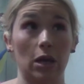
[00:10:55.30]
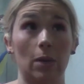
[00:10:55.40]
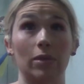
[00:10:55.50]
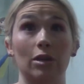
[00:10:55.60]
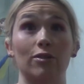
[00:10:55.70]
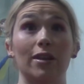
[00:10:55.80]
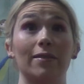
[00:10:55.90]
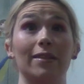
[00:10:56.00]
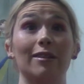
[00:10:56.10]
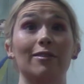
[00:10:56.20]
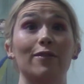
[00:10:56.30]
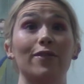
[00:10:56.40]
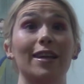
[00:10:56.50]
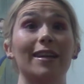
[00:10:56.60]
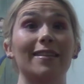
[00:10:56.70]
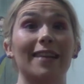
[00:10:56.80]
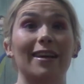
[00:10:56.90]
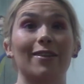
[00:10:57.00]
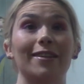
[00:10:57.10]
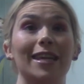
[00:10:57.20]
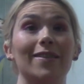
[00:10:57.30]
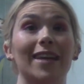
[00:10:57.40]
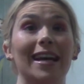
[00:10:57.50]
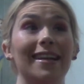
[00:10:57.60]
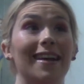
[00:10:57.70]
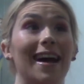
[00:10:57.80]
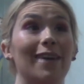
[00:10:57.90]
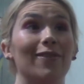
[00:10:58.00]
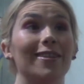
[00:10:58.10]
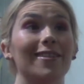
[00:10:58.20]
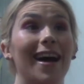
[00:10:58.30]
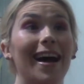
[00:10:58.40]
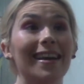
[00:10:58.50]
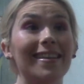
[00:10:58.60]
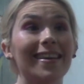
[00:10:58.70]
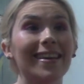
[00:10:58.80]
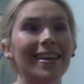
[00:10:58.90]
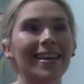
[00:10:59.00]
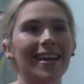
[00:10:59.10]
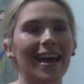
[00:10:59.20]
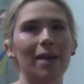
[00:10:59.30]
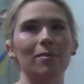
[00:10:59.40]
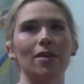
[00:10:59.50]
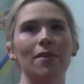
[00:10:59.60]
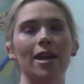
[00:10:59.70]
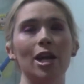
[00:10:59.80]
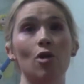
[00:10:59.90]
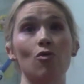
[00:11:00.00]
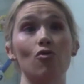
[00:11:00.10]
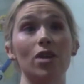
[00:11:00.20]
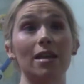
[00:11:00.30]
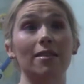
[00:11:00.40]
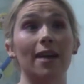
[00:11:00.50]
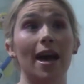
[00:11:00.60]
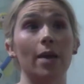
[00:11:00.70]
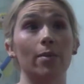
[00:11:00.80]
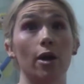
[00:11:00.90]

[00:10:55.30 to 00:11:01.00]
There's the face, I couldn't even hide that if I tried. It was a very raised eyebrow,